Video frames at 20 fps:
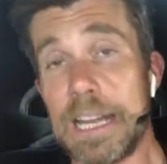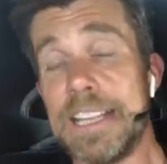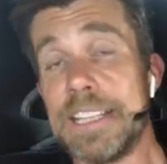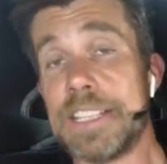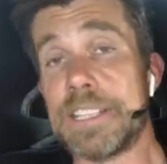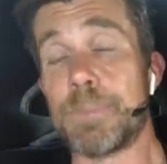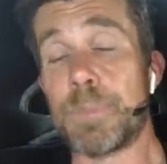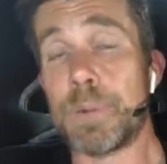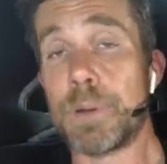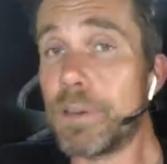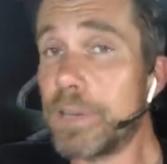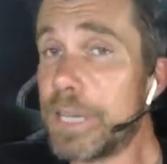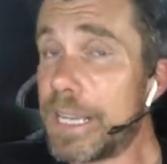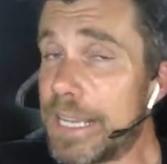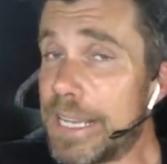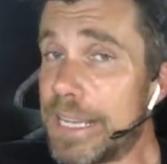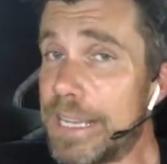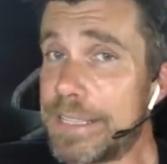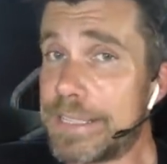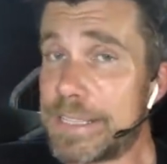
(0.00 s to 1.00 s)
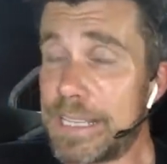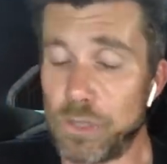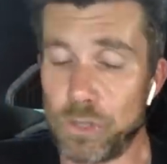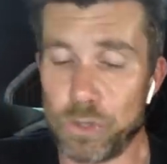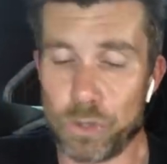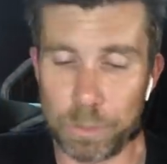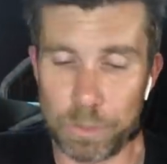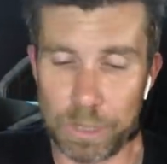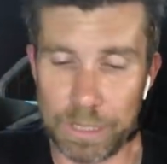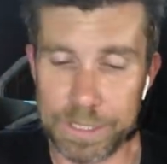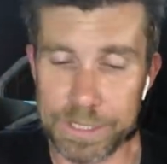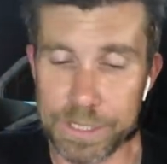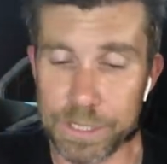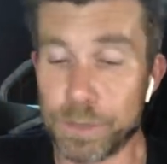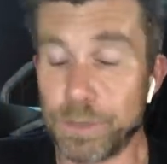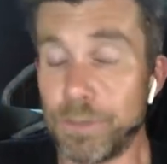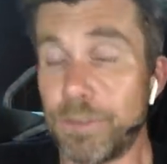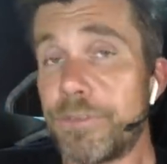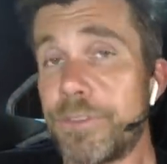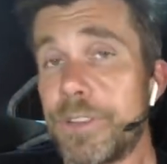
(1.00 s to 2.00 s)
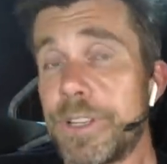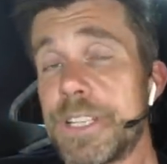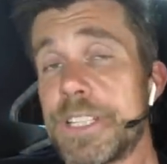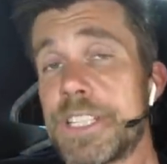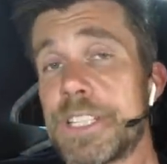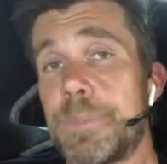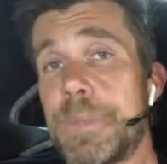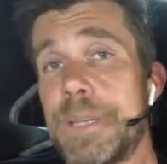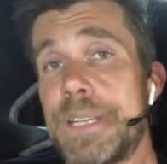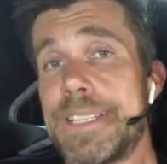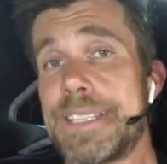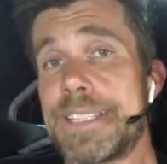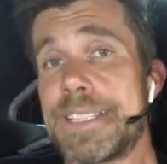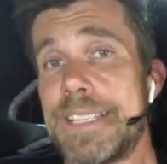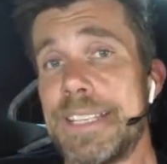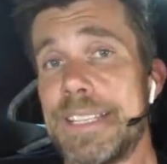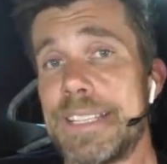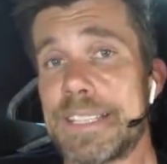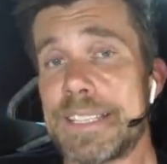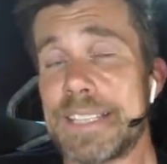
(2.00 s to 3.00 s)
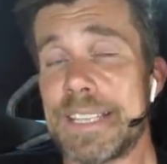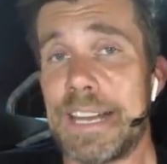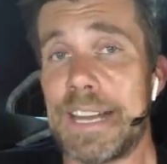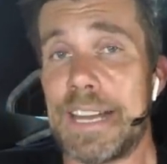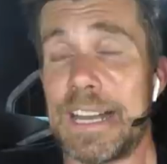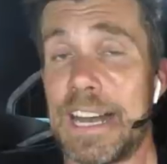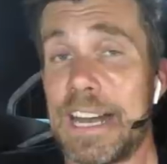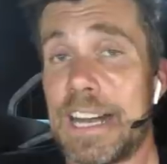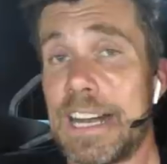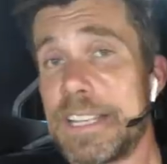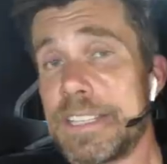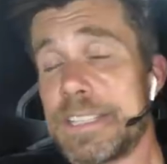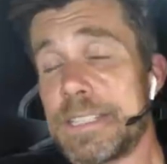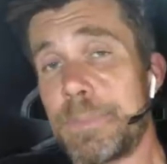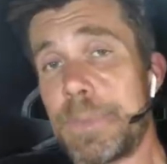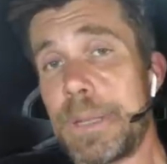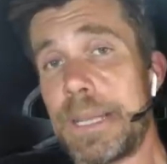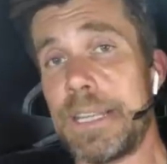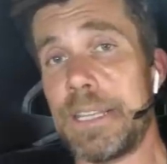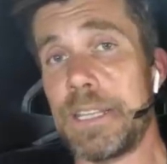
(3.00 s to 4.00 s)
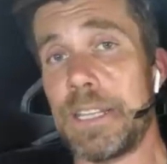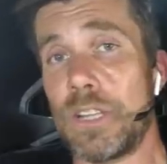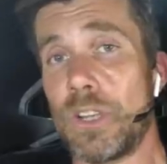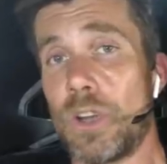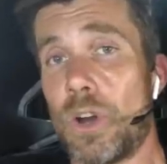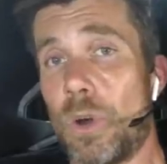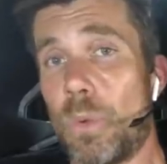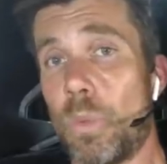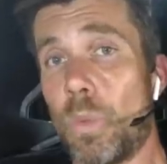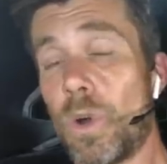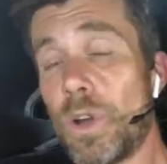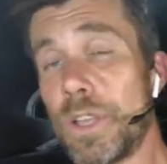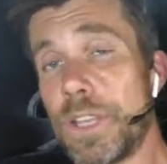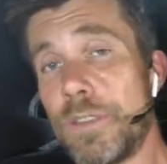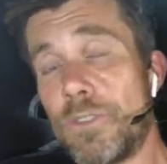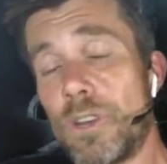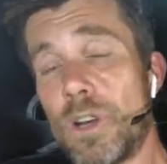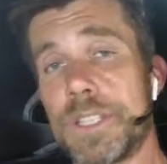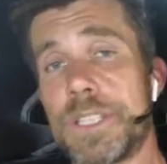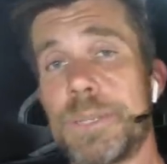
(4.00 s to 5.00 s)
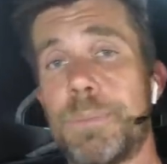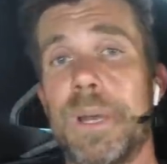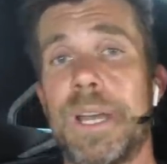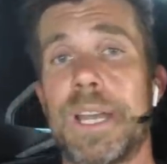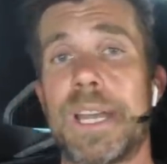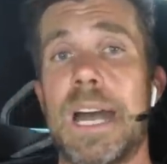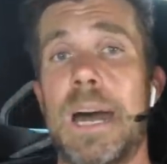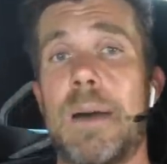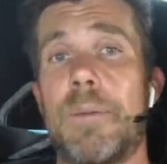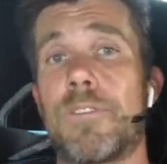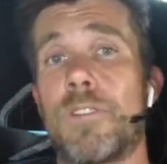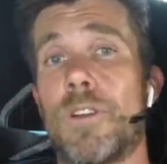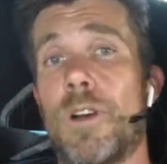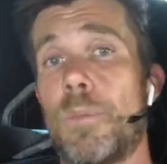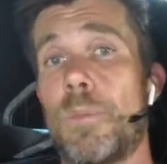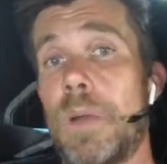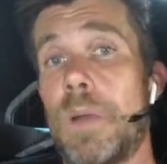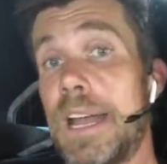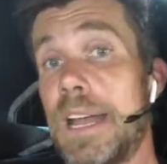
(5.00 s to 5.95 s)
It's pretty easy normally to fit a speed sensor depending on what you've got to pick up from.